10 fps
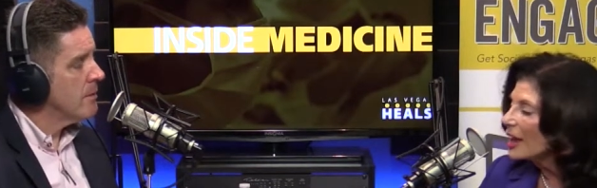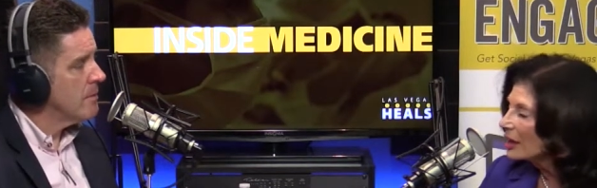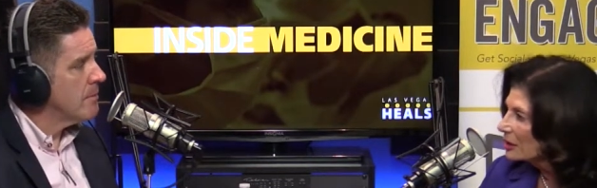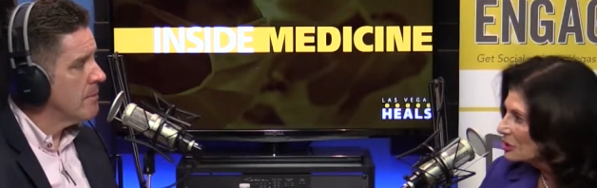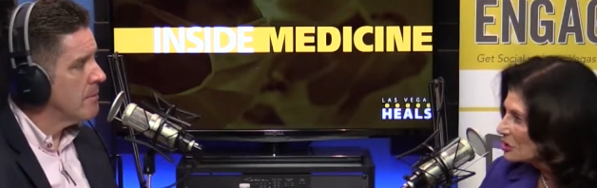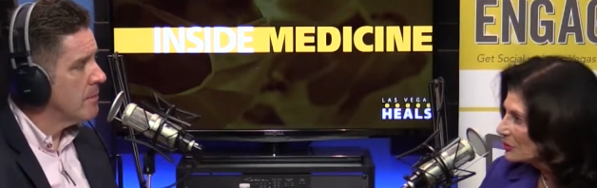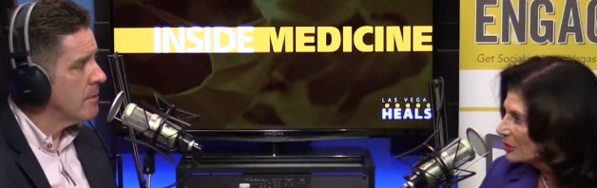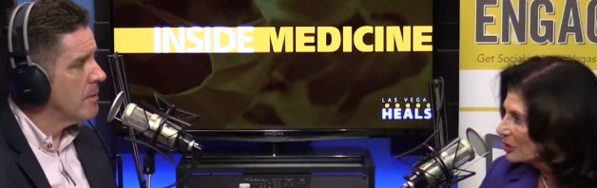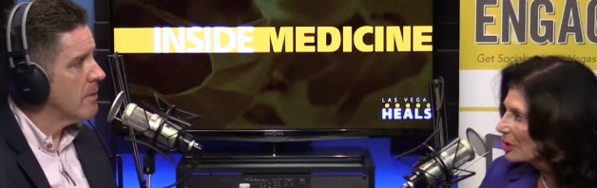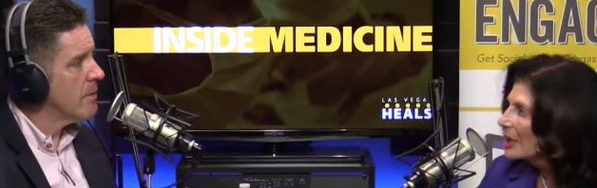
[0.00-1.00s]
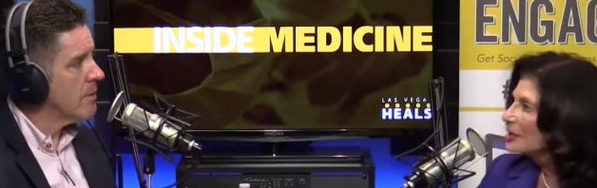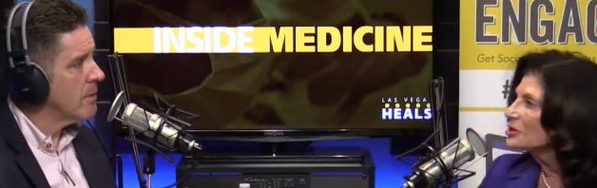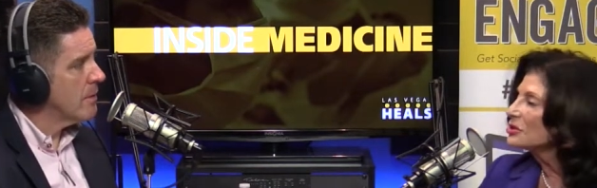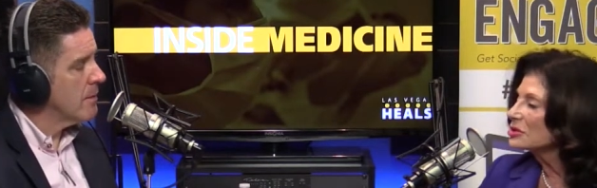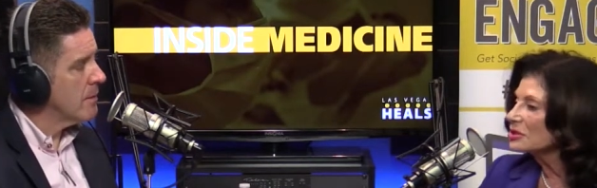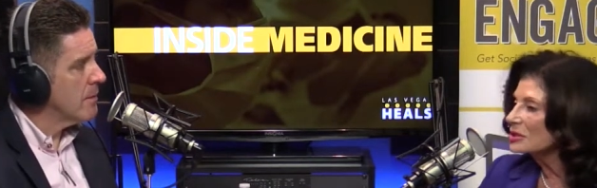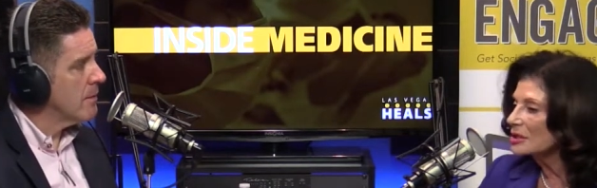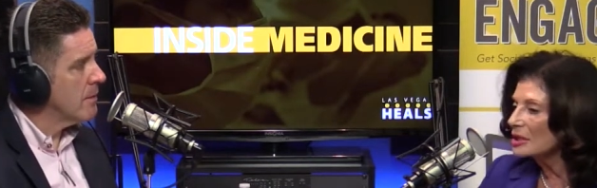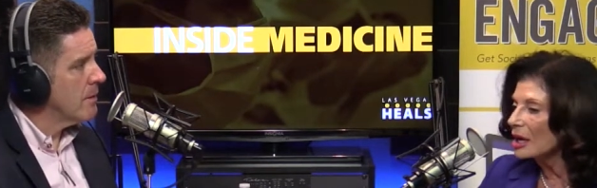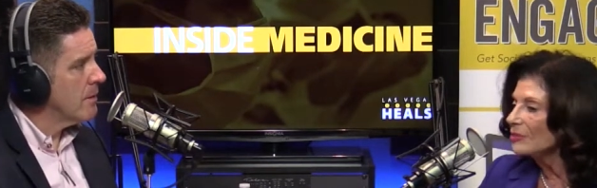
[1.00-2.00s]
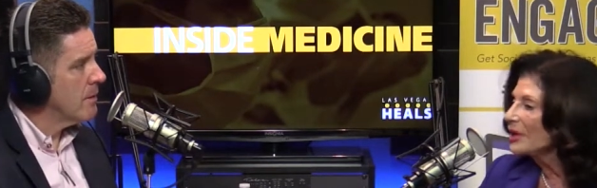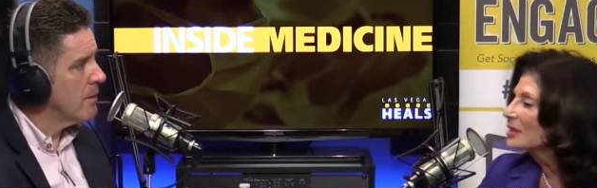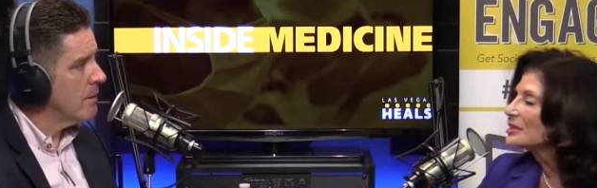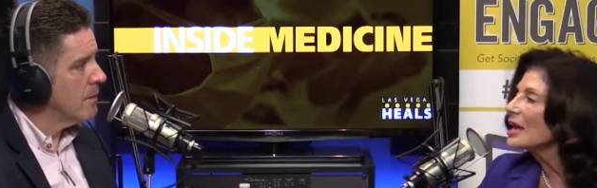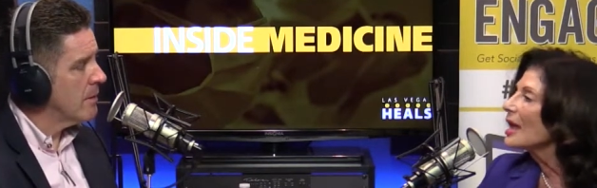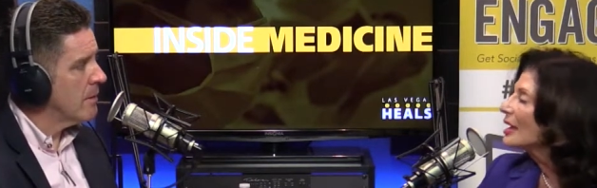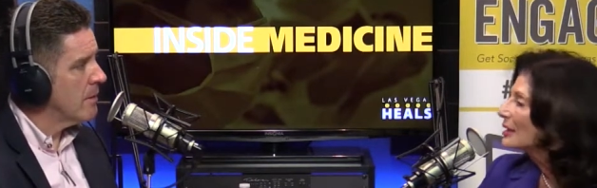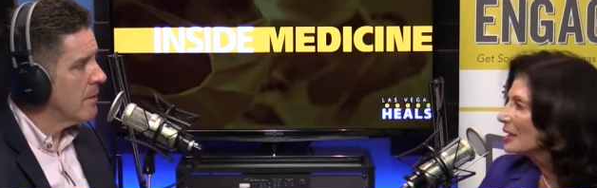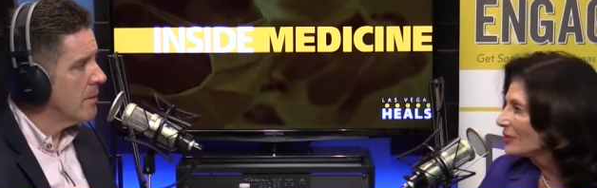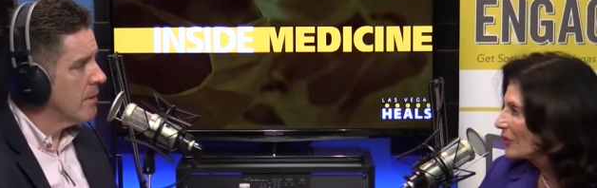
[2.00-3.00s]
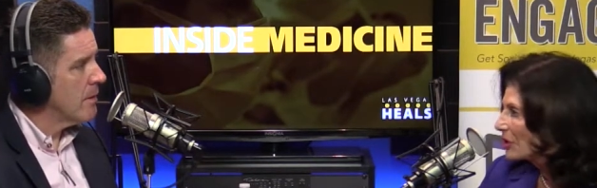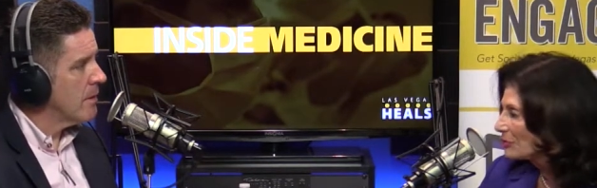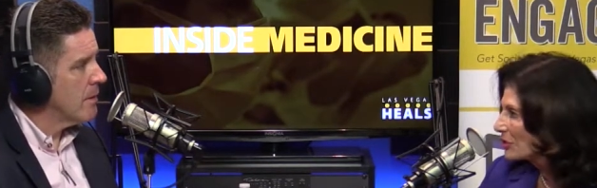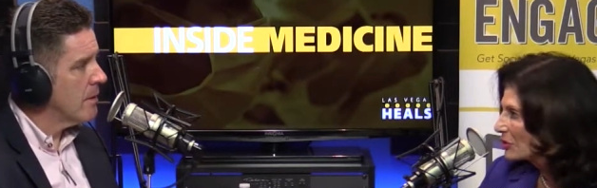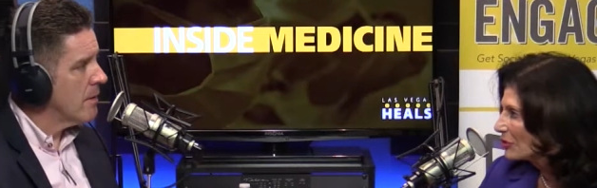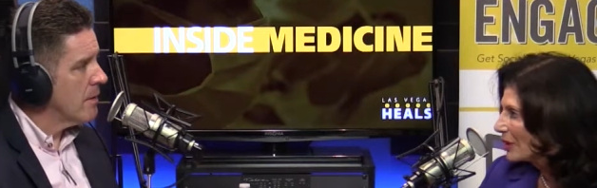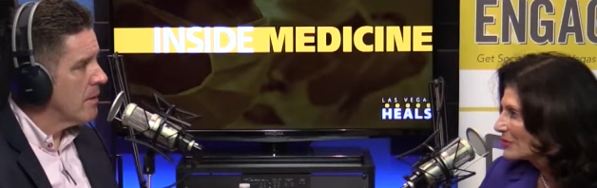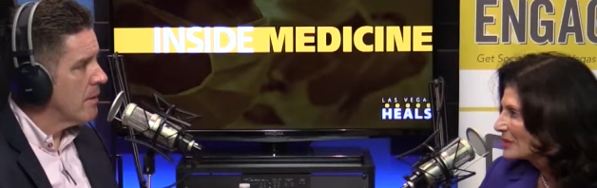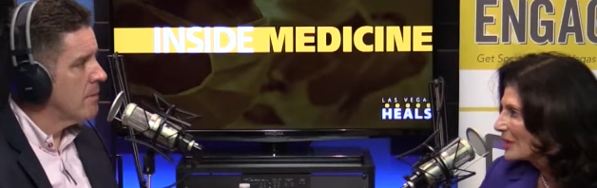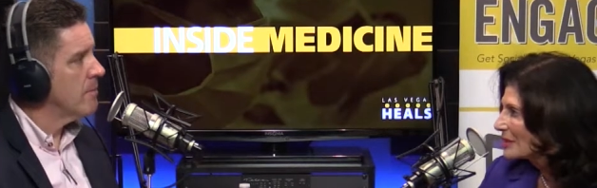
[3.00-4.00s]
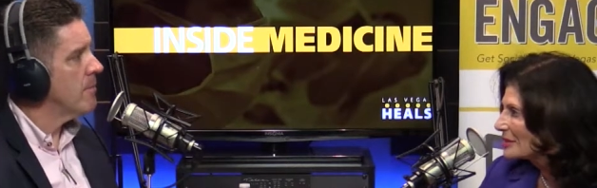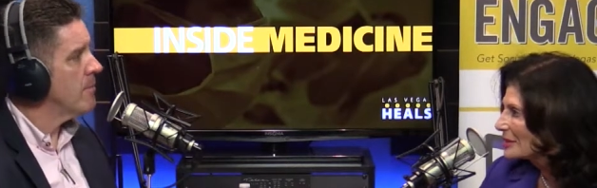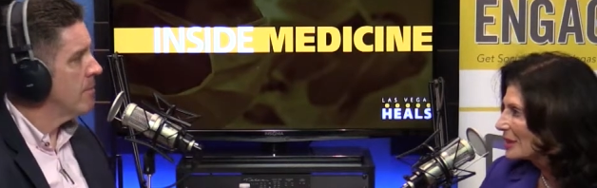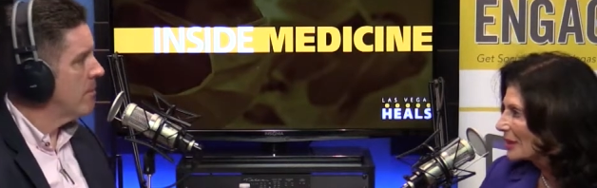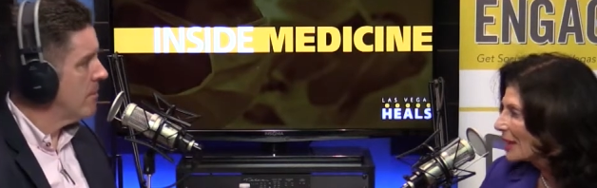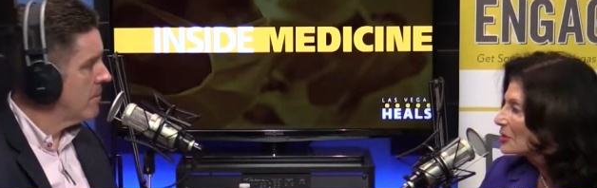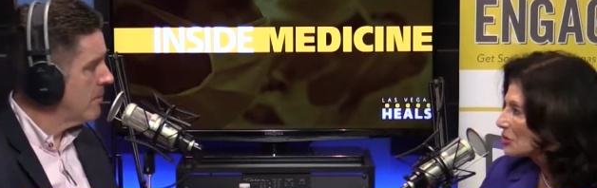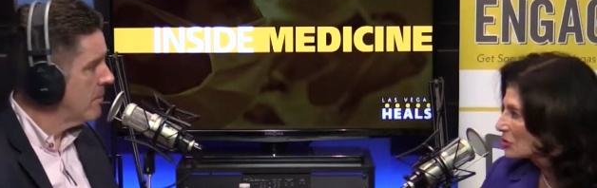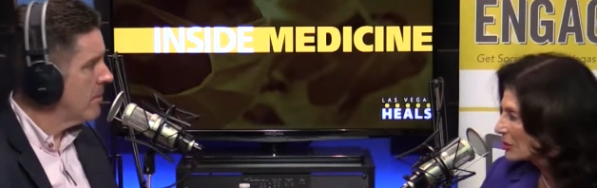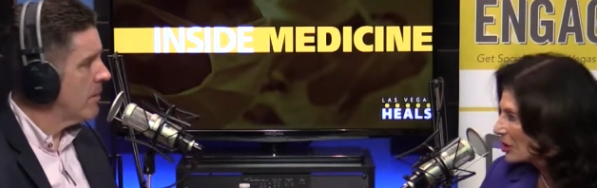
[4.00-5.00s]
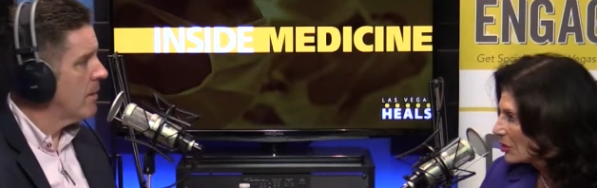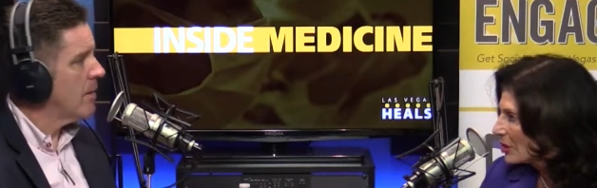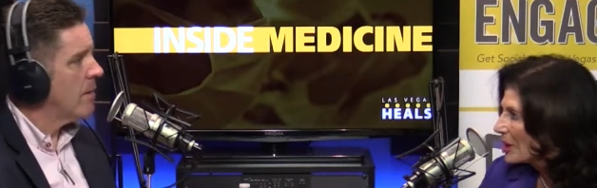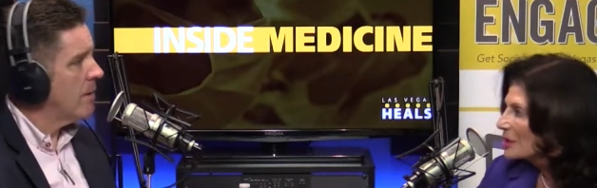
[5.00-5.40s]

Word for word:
Speaker 1: eligible to come into any of our programs at uh, at Touro.